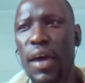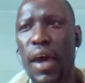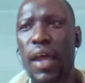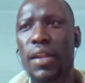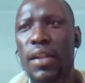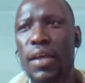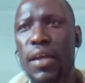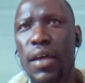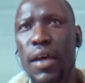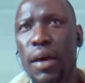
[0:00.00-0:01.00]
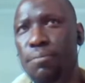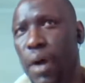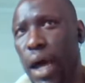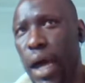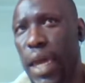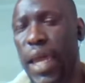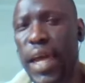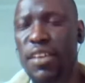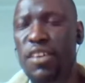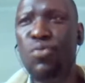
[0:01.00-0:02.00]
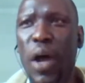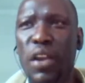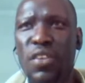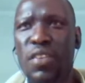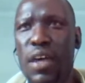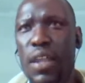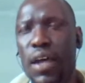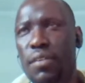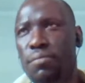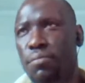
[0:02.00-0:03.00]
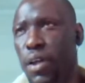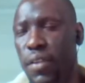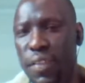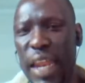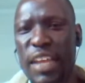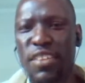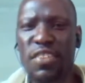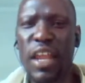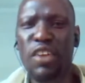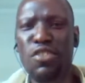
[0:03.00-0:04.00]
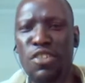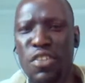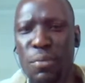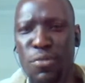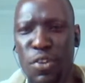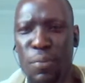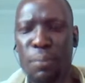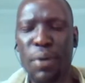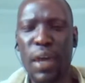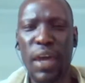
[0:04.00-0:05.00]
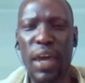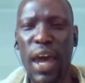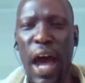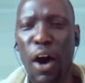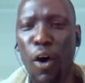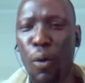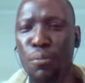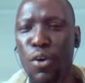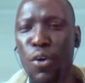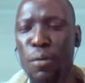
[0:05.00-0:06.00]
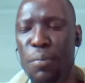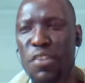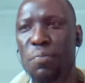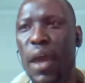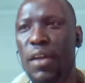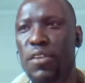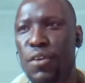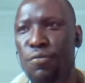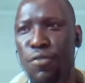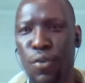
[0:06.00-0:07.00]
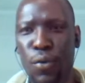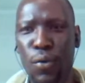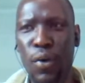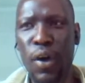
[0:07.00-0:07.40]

And again, I just want to say that the legislation seems to be picking a homegrown perspective to